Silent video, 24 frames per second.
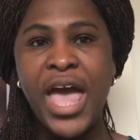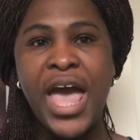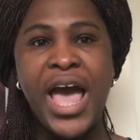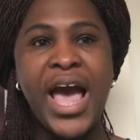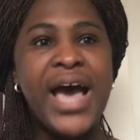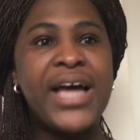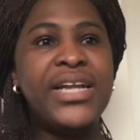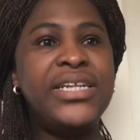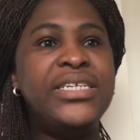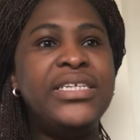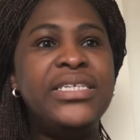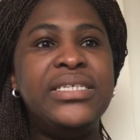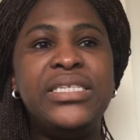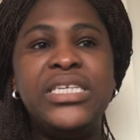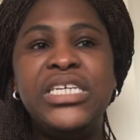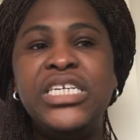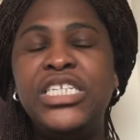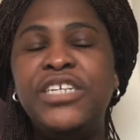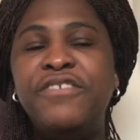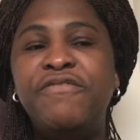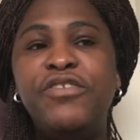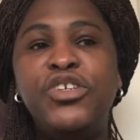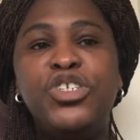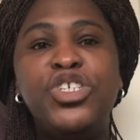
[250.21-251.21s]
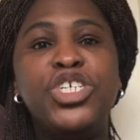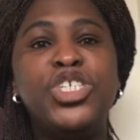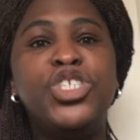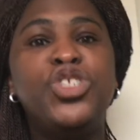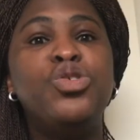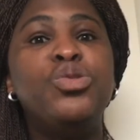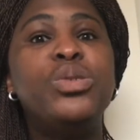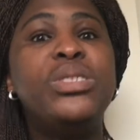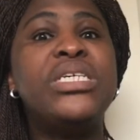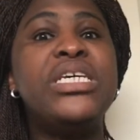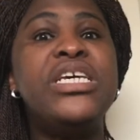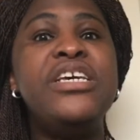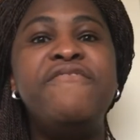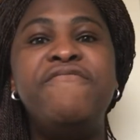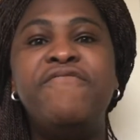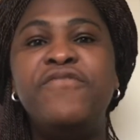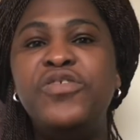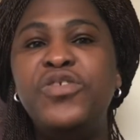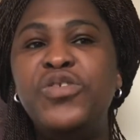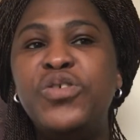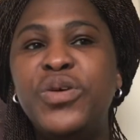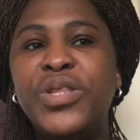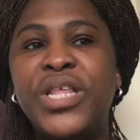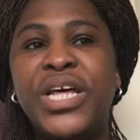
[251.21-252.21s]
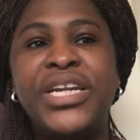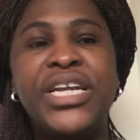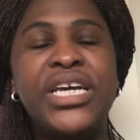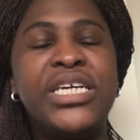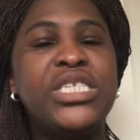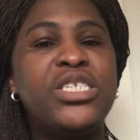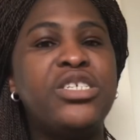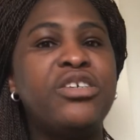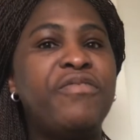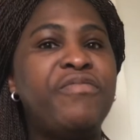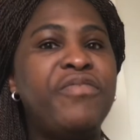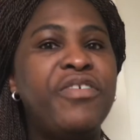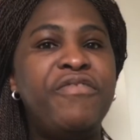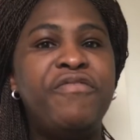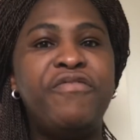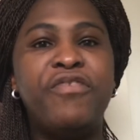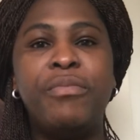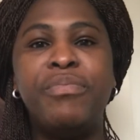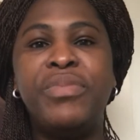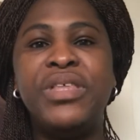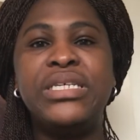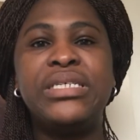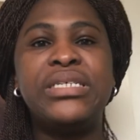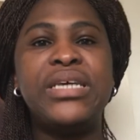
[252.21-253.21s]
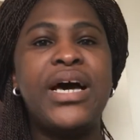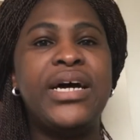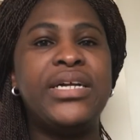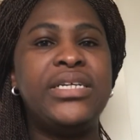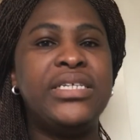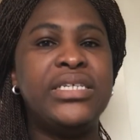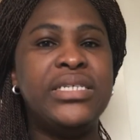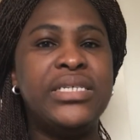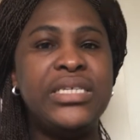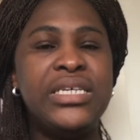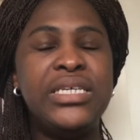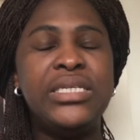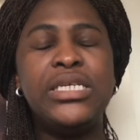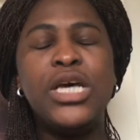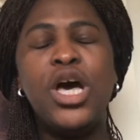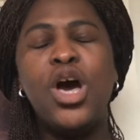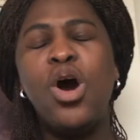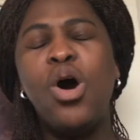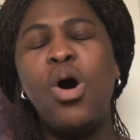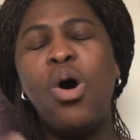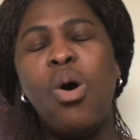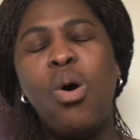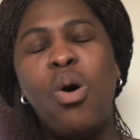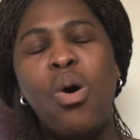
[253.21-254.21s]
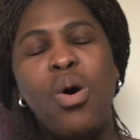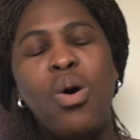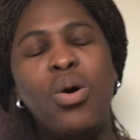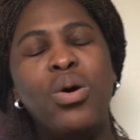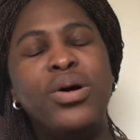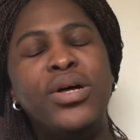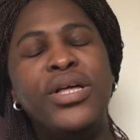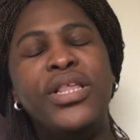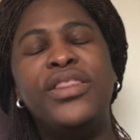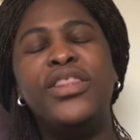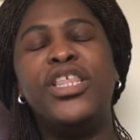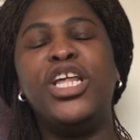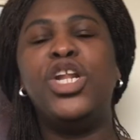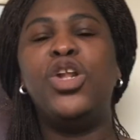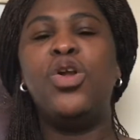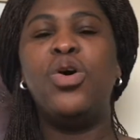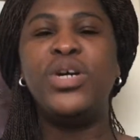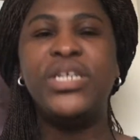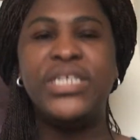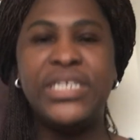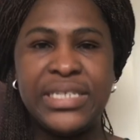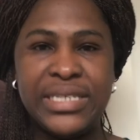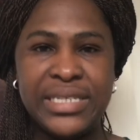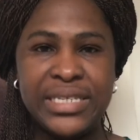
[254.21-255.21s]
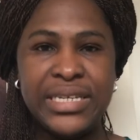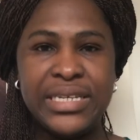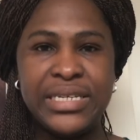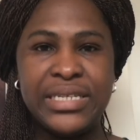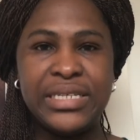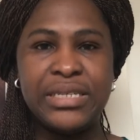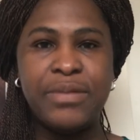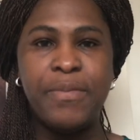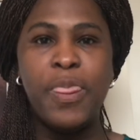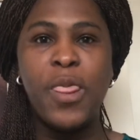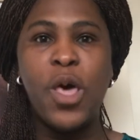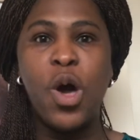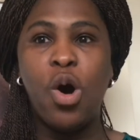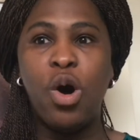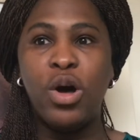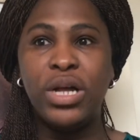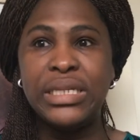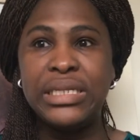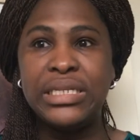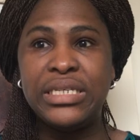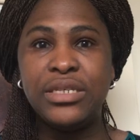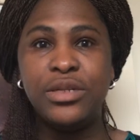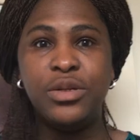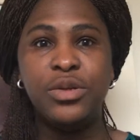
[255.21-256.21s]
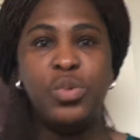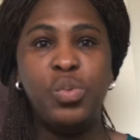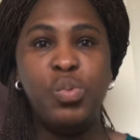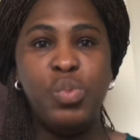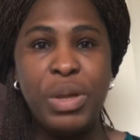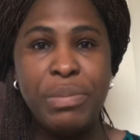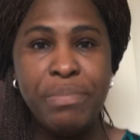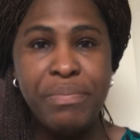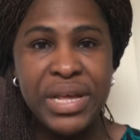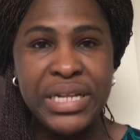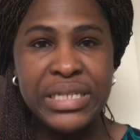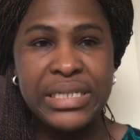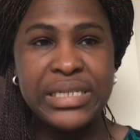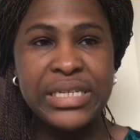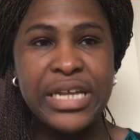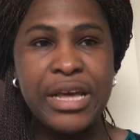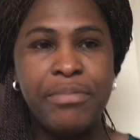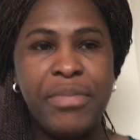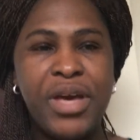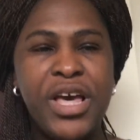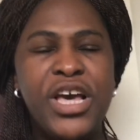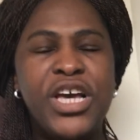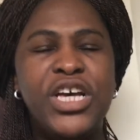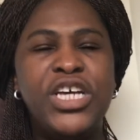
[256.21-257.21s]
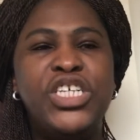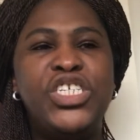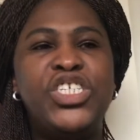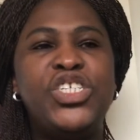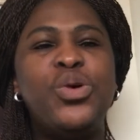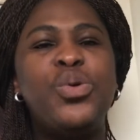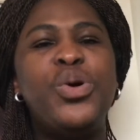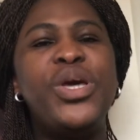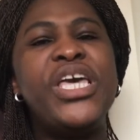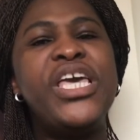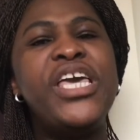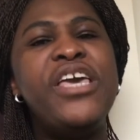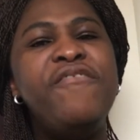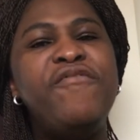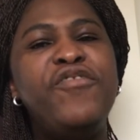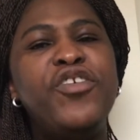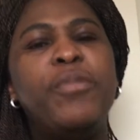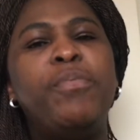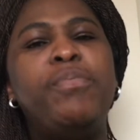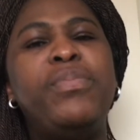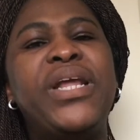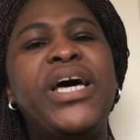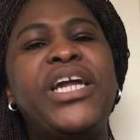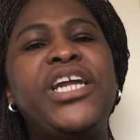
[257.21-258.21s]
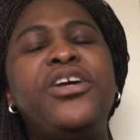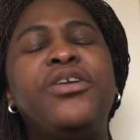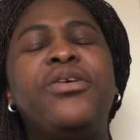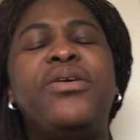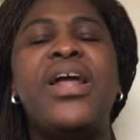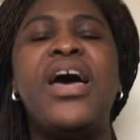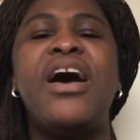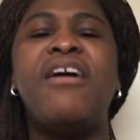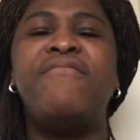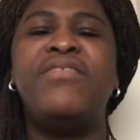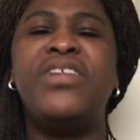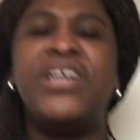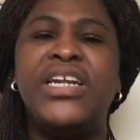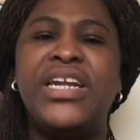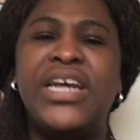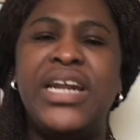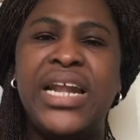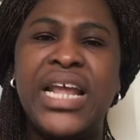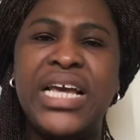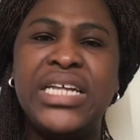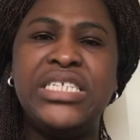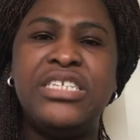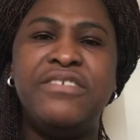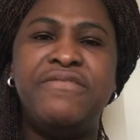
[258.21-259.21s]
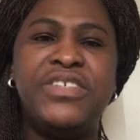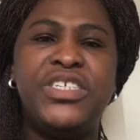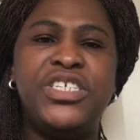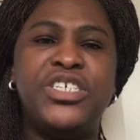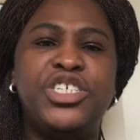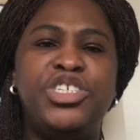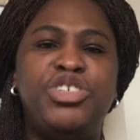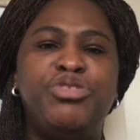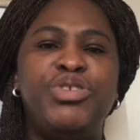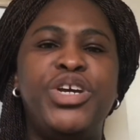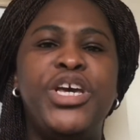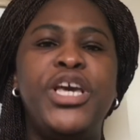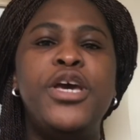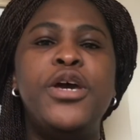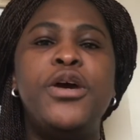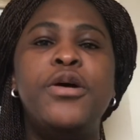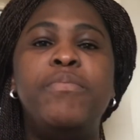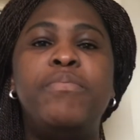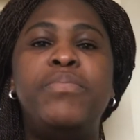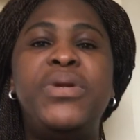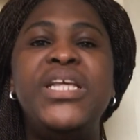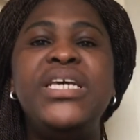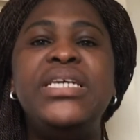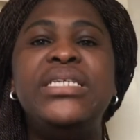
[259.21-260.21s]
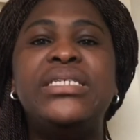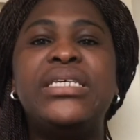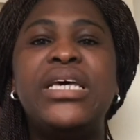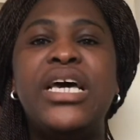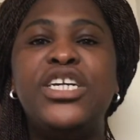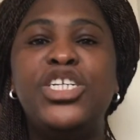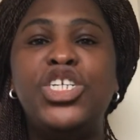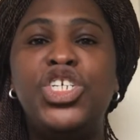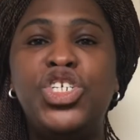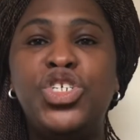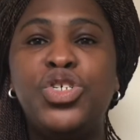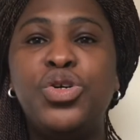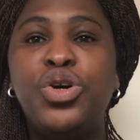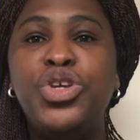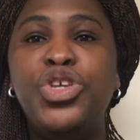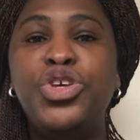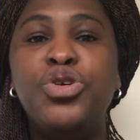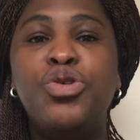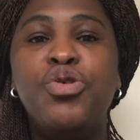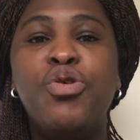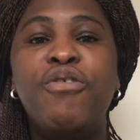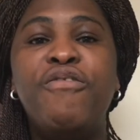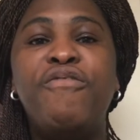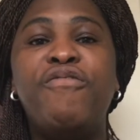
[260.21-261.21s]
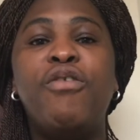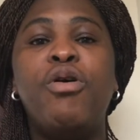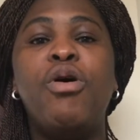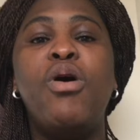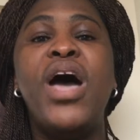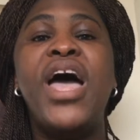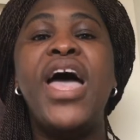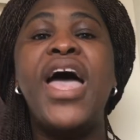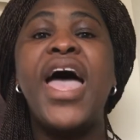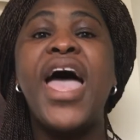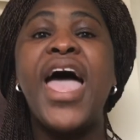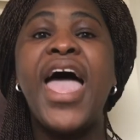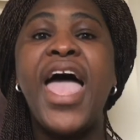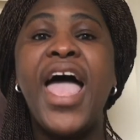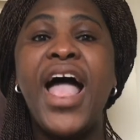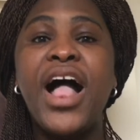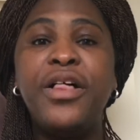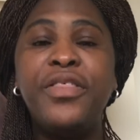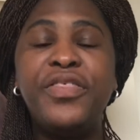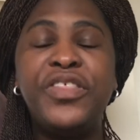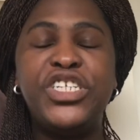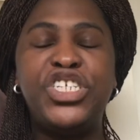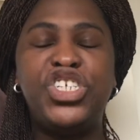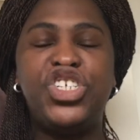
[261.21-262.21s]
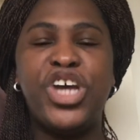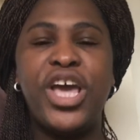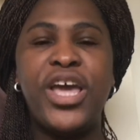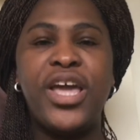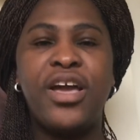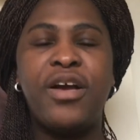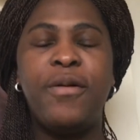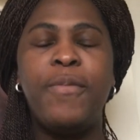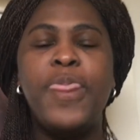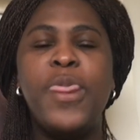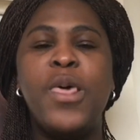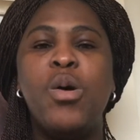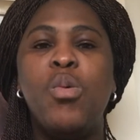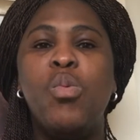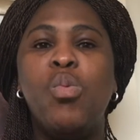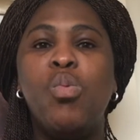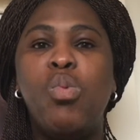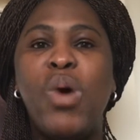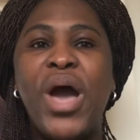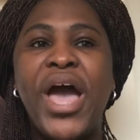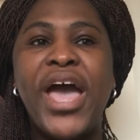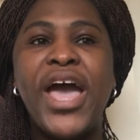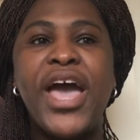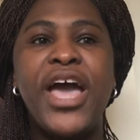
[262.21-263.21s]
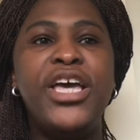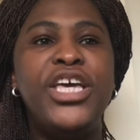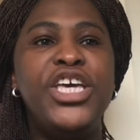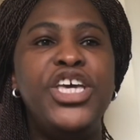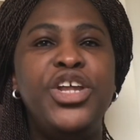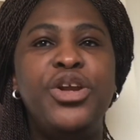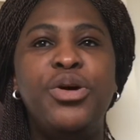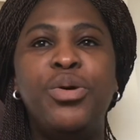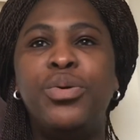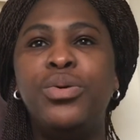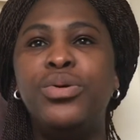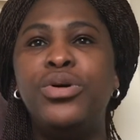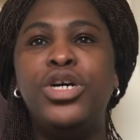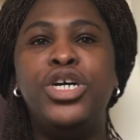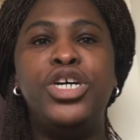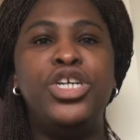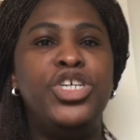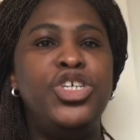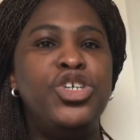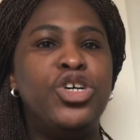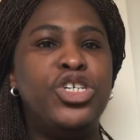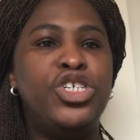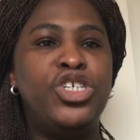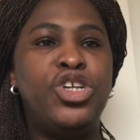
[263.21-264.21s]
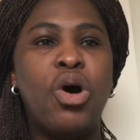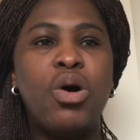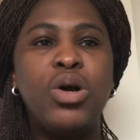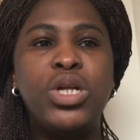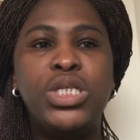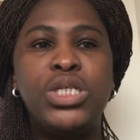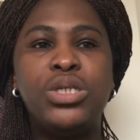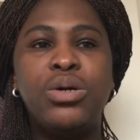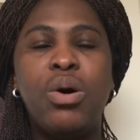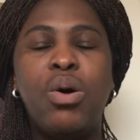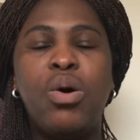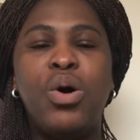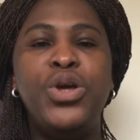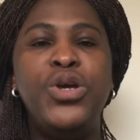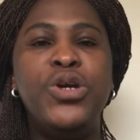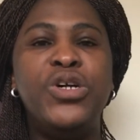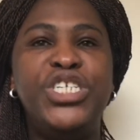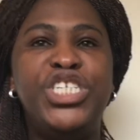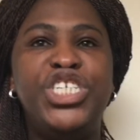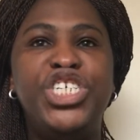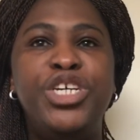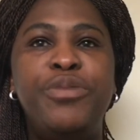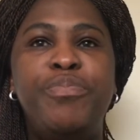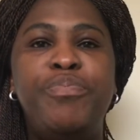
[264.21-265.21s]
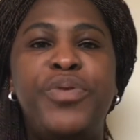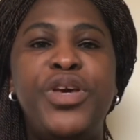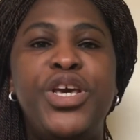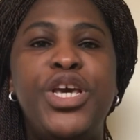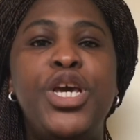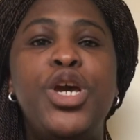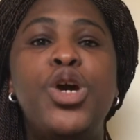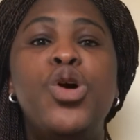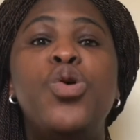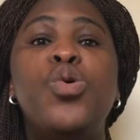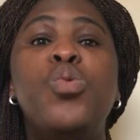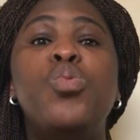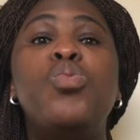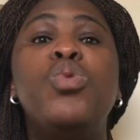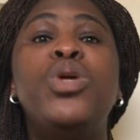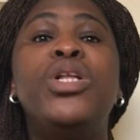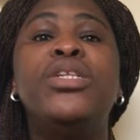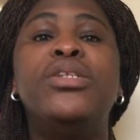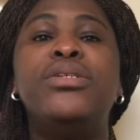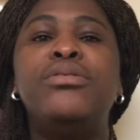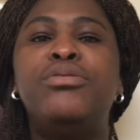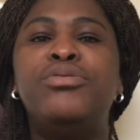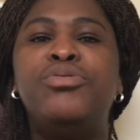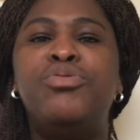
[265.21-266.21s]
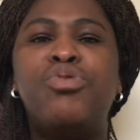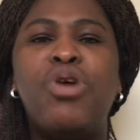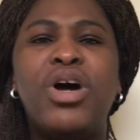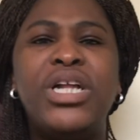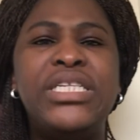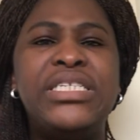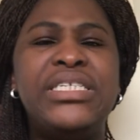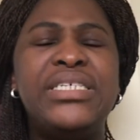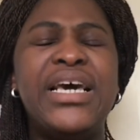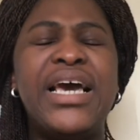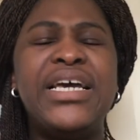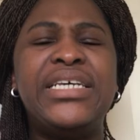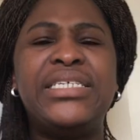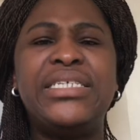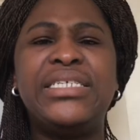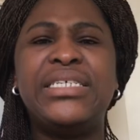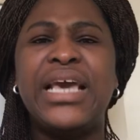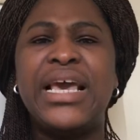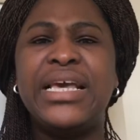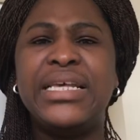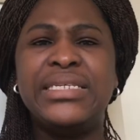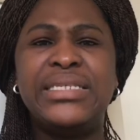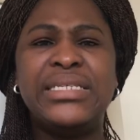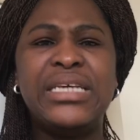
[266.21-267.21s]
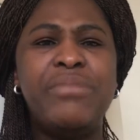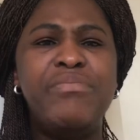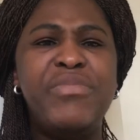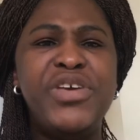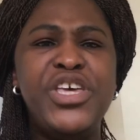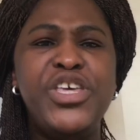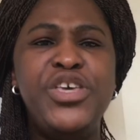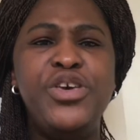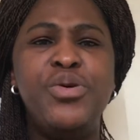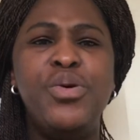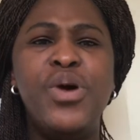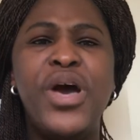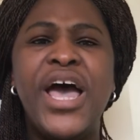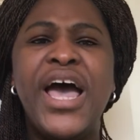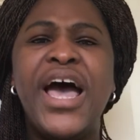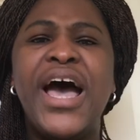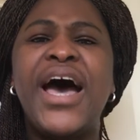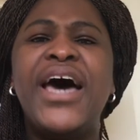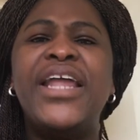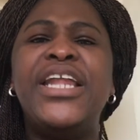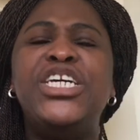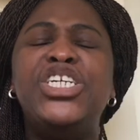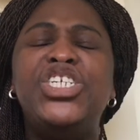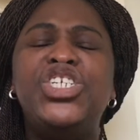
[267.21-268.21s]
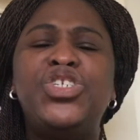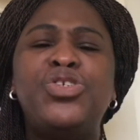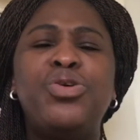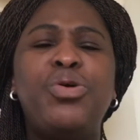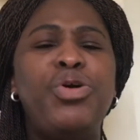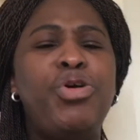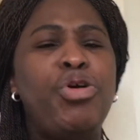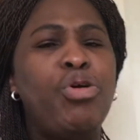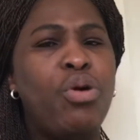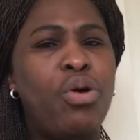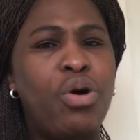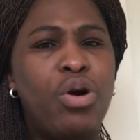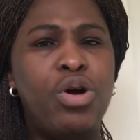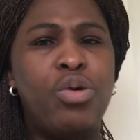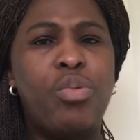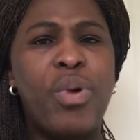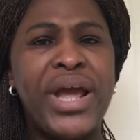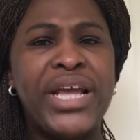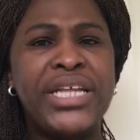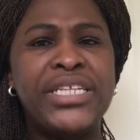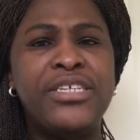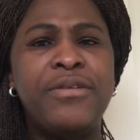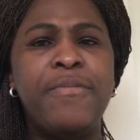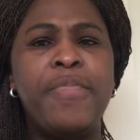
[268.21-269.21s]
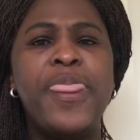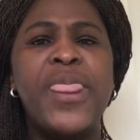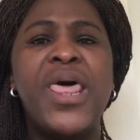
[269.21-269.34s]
And these individuals don't even know that they're suffering from this heart disease or the lung disease until we meet them. So if you're planning on having an elective surgery, please ensure you go for a health check where, your doctor or your GP will run tests, examine you, and ensure you're all right.